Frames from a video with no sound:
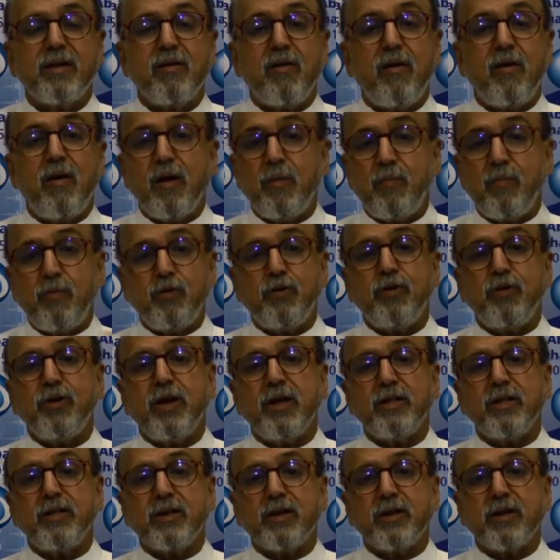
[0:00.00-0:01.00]
all put
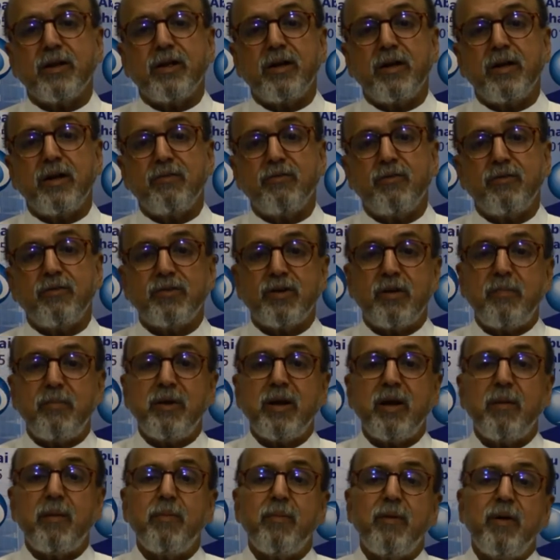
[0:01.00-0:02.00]
together. If you sum it
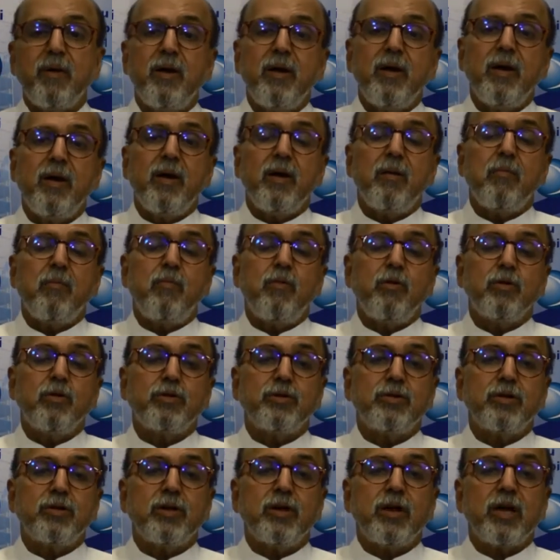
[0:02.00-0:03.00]
up,
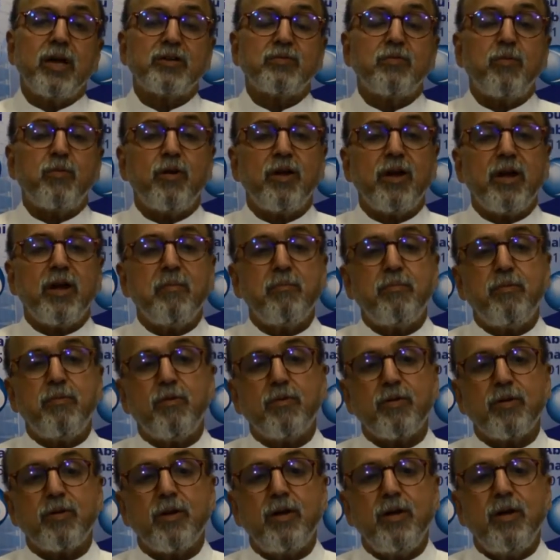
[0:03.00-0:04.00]
both export and
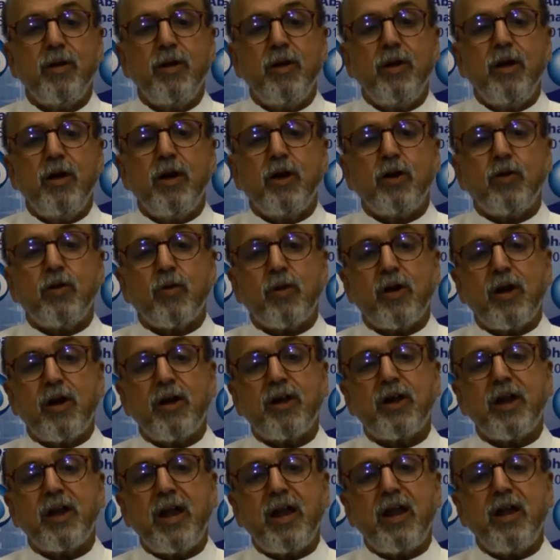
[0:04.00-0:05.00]
import. Total
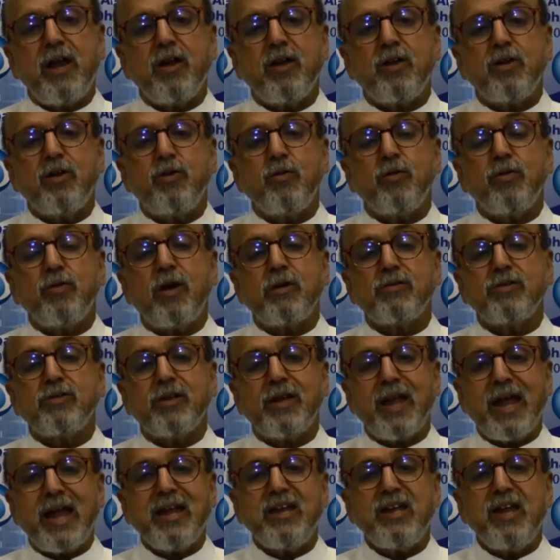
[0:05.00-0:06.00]
trade in
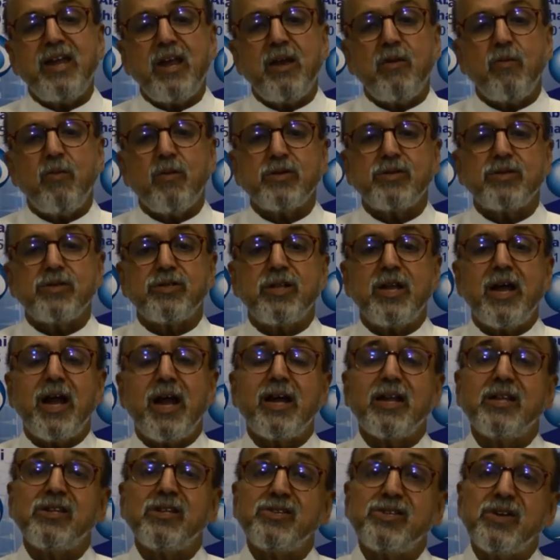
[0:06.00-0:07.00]
2019 was
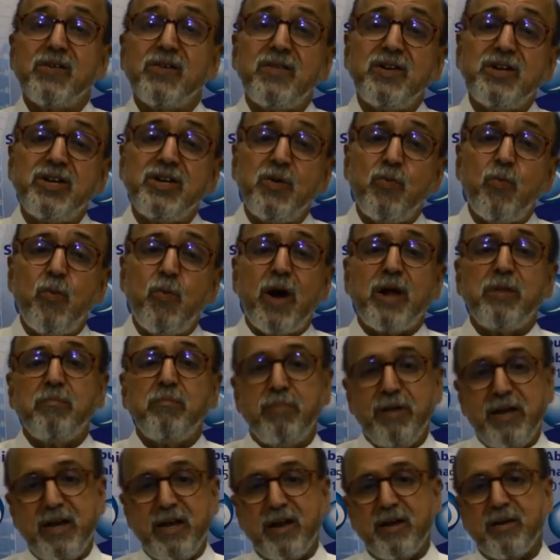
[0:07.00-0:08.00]
371
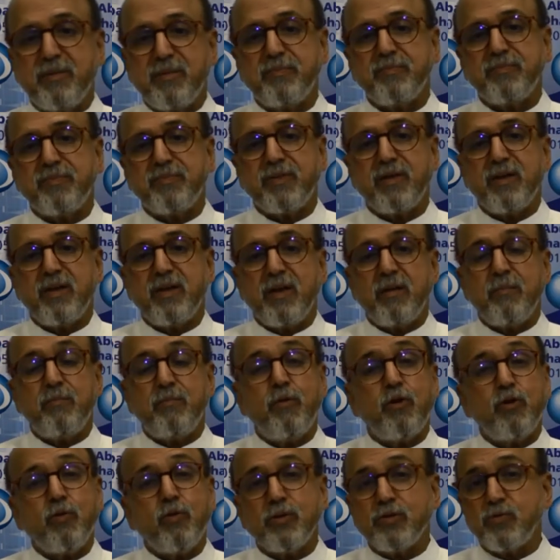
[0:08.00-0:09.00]
billion.
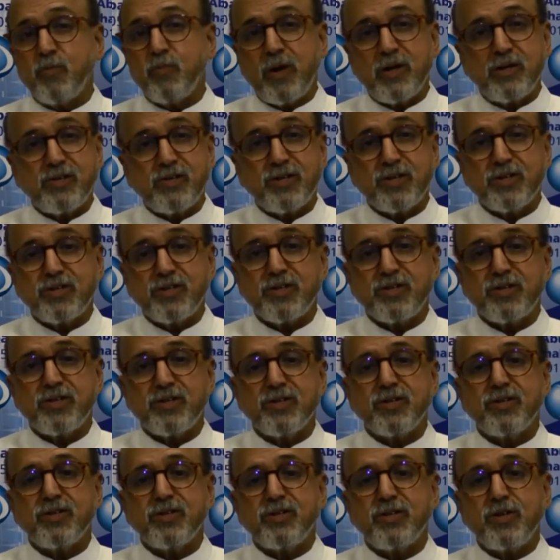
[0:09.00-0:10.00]
Import was
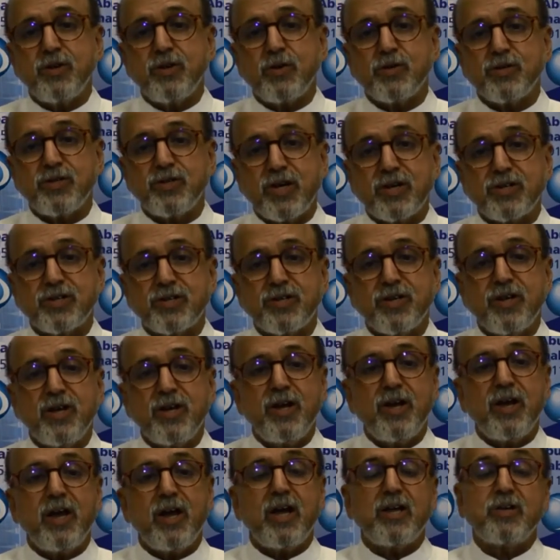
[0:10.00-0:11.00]
1606,
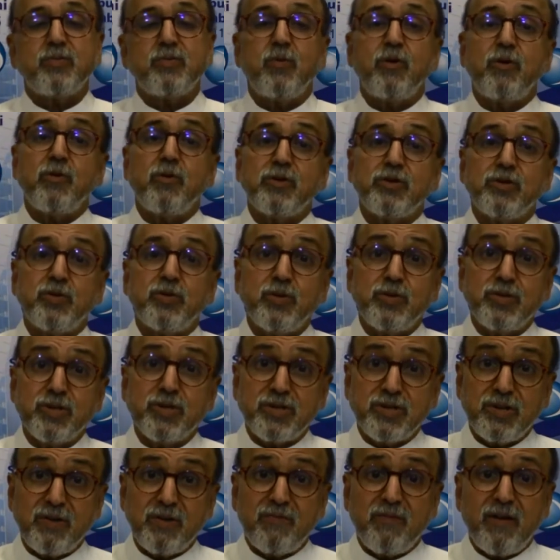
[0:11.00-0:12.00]
export was
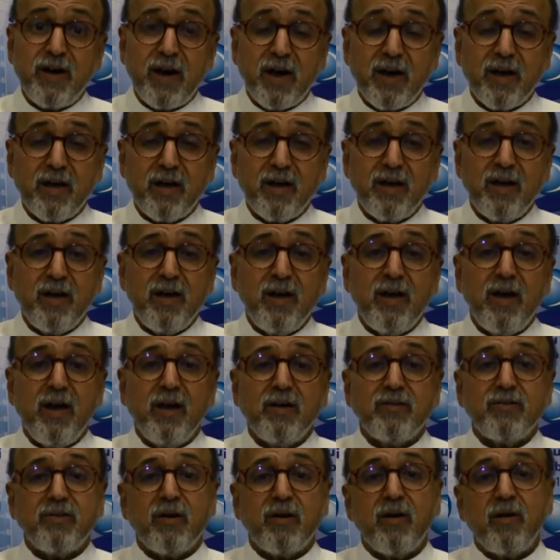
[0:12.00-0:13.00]
265.
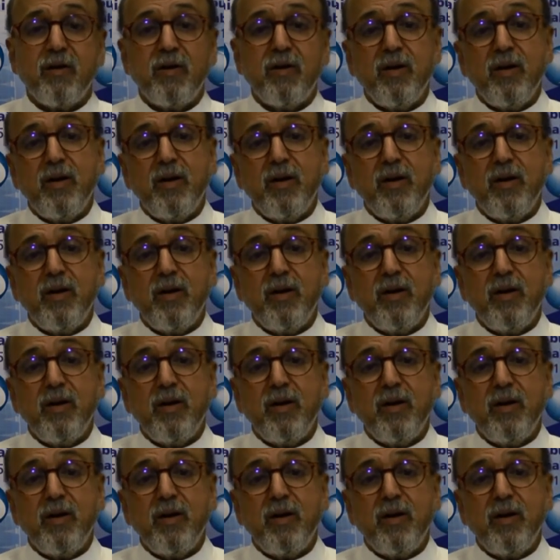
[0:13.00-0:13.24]
So